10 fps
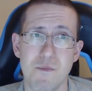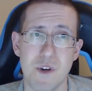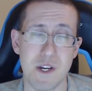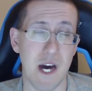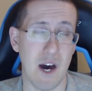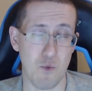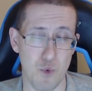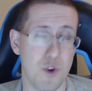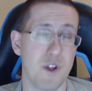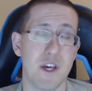God
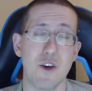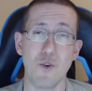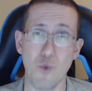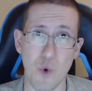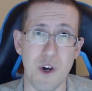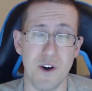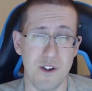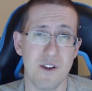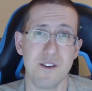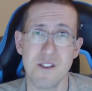really
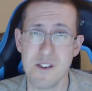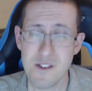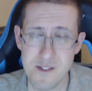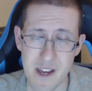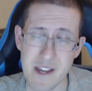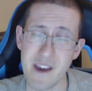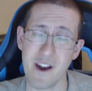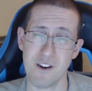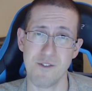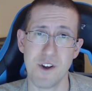will take
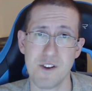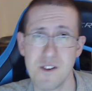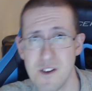care of it.